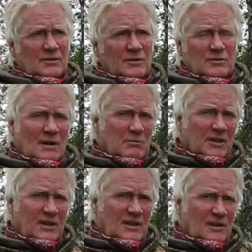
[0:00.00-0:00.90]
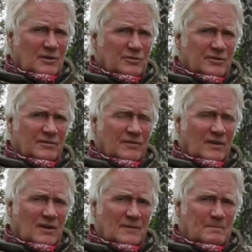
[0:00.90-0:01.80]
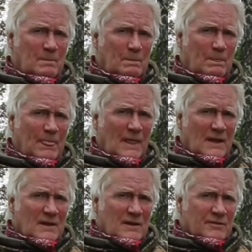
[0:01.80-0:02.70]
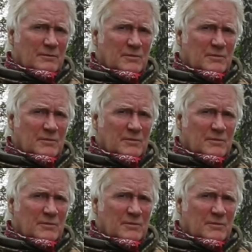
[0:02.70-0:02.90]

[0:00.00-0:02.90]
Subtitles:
a couple of kilos of the